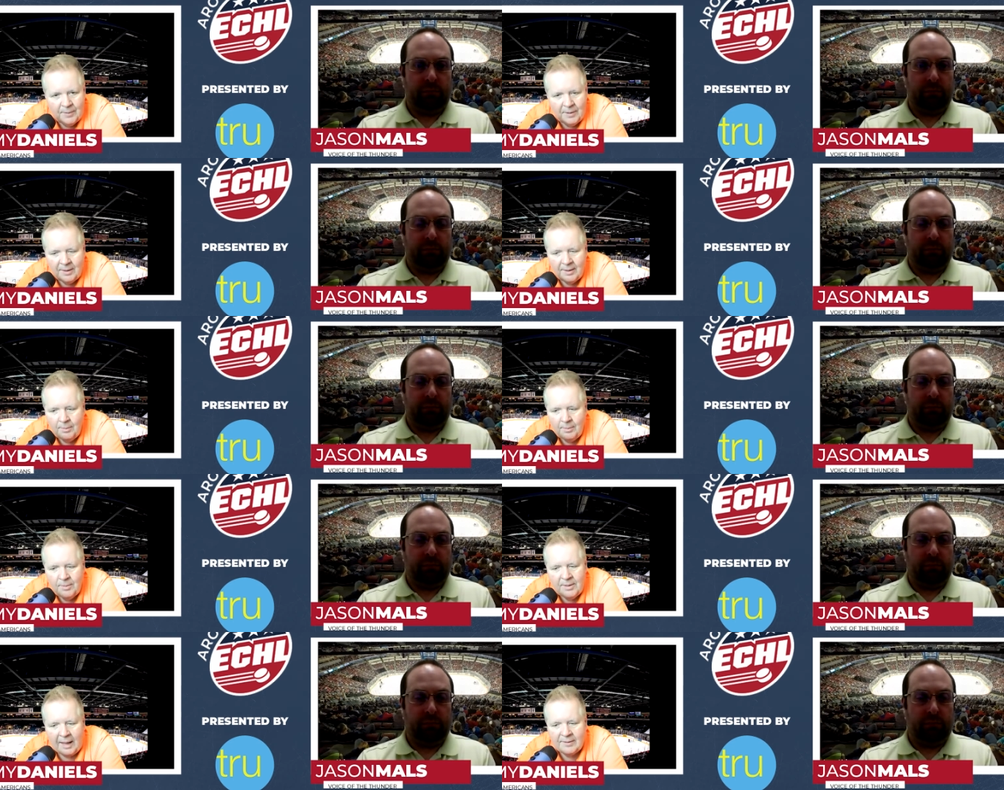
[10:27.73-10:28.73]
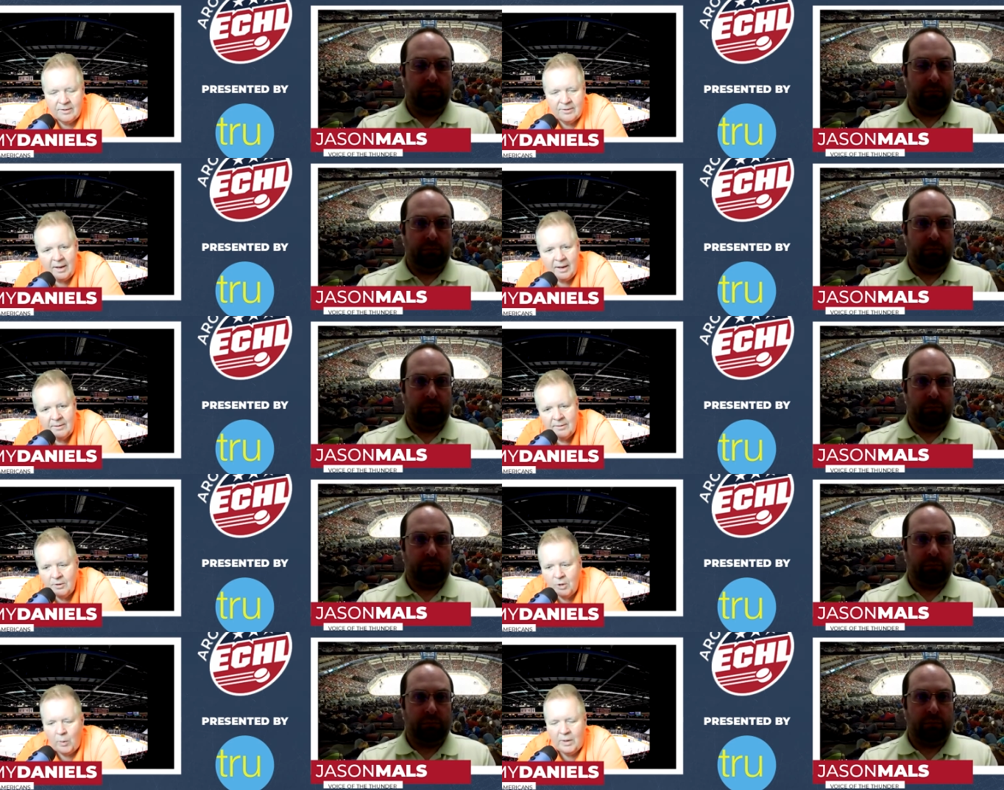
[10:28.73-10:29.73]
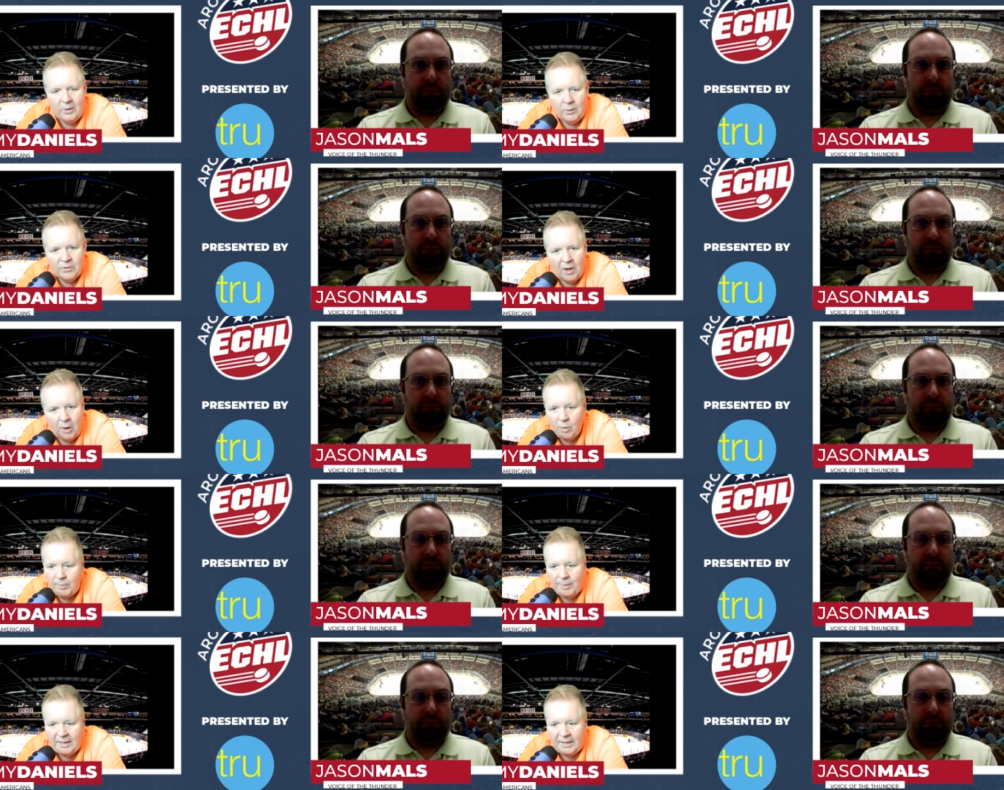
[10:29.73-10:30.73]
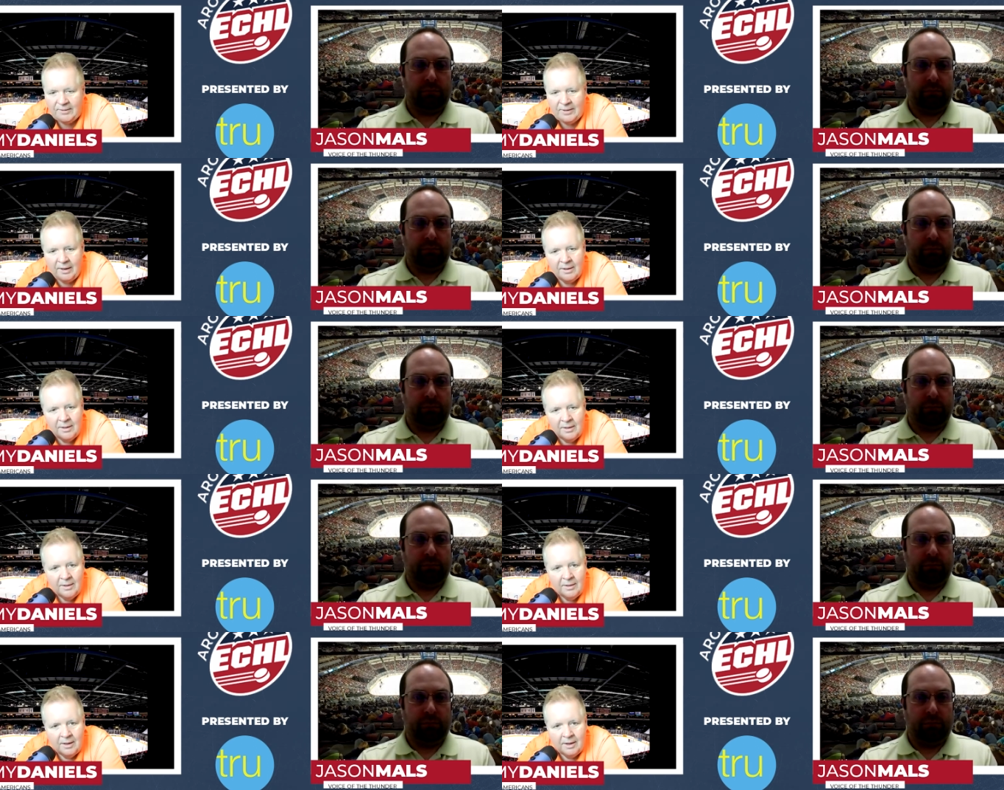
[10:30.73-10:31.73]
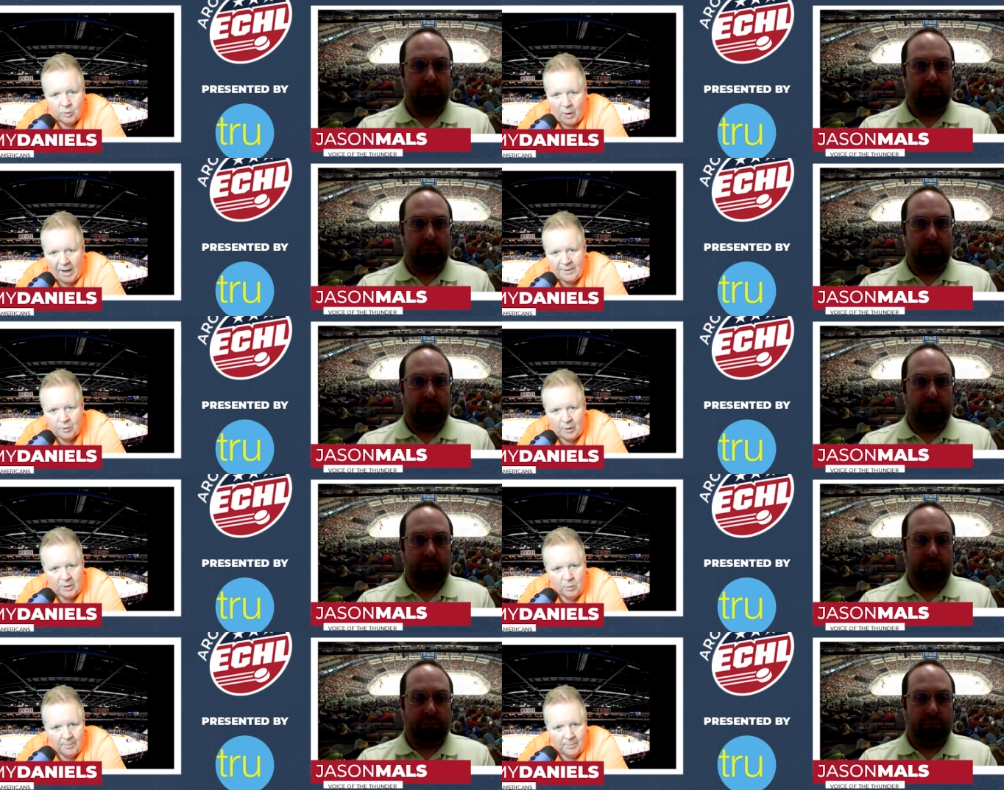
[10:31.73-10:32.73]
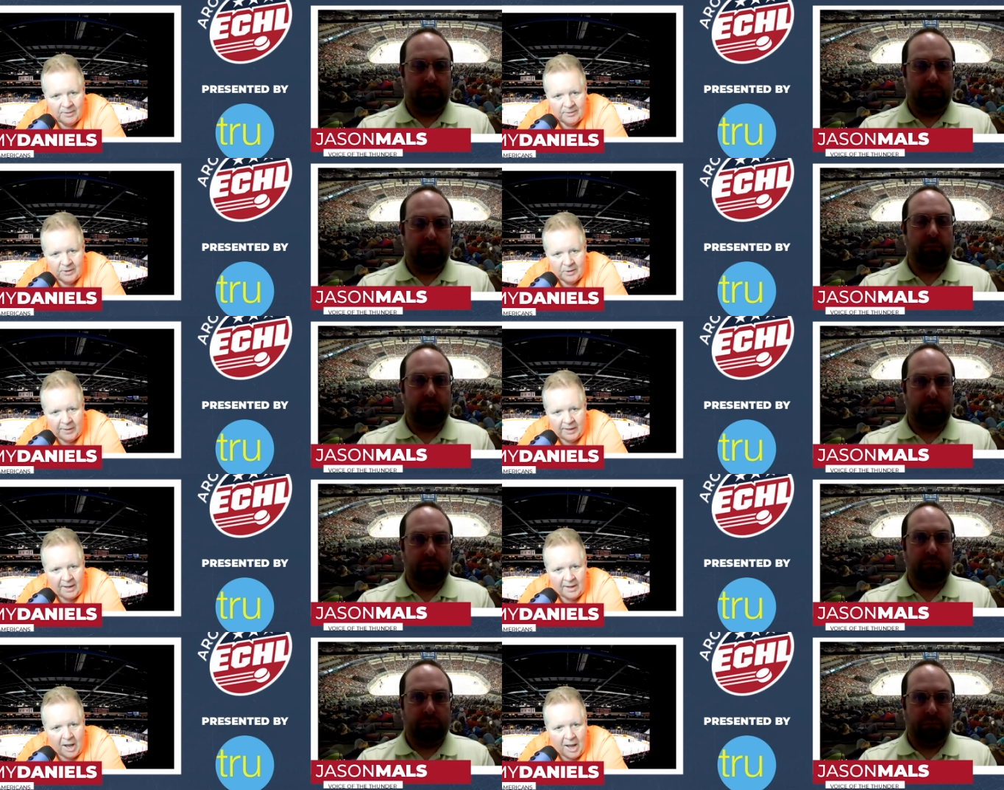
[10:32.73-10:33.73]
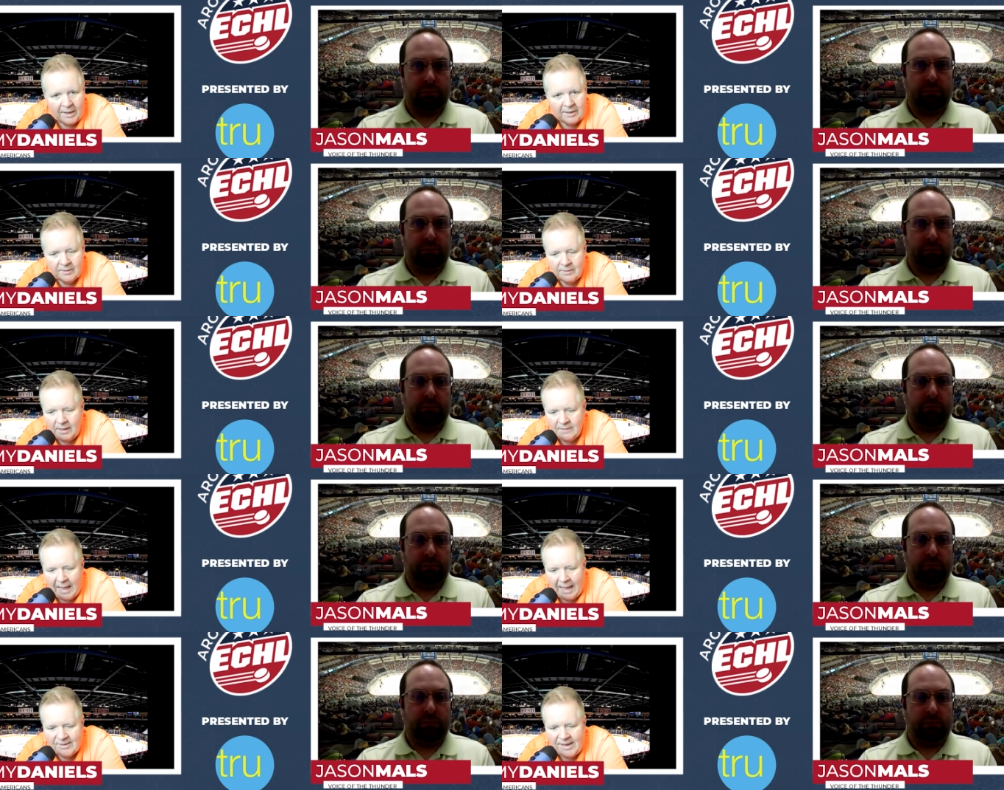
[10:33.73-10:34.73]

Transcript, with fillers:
Speaker 1: Uh, not that saying going to Utah would be an easy uh, ride for anyone because you know they got hot the last